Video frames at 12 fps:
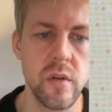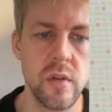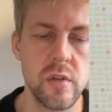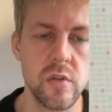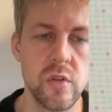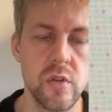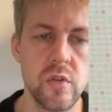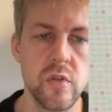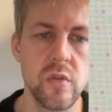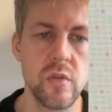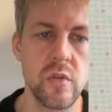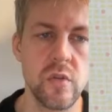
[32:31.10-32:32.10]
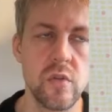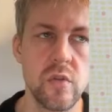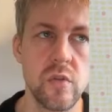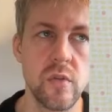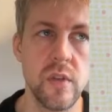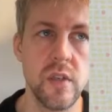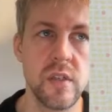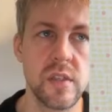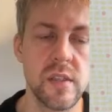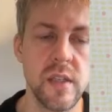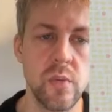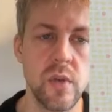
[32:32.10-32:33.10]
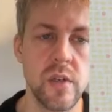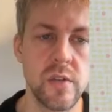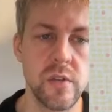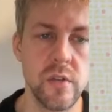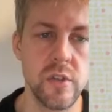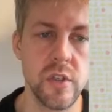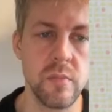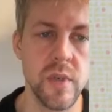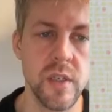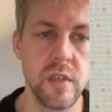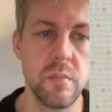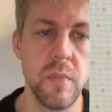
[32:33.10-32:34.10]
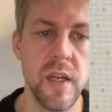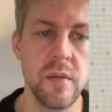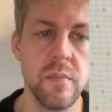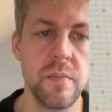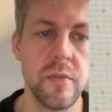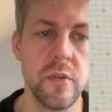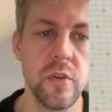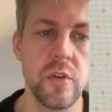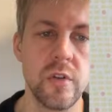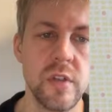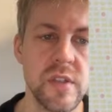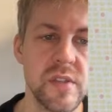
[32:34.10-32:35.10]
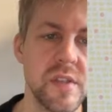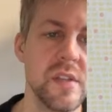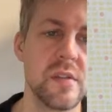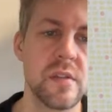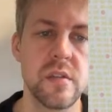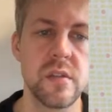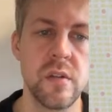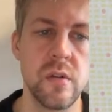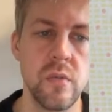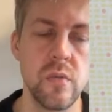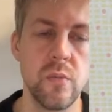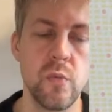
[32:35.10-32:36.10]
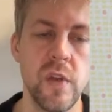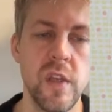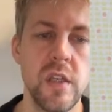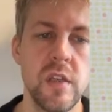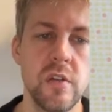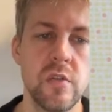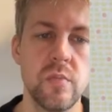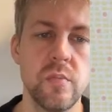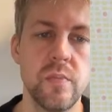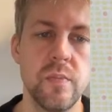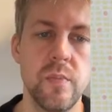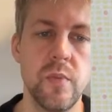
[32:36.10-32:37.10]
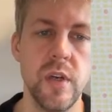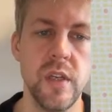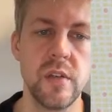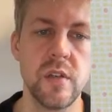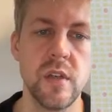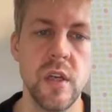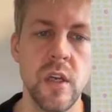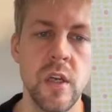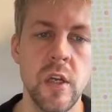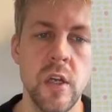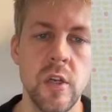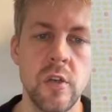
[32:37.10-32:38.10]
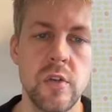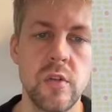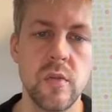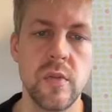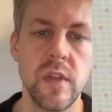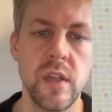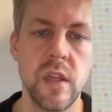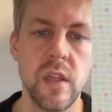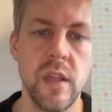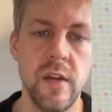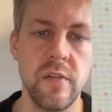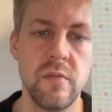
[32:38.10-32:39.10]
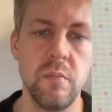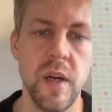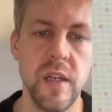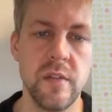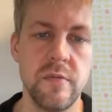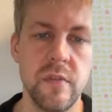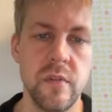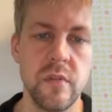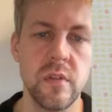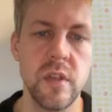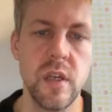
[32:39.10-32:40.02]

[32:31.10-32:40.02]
to the index that we are searching, but it might not exist, so we need to point to the left by default,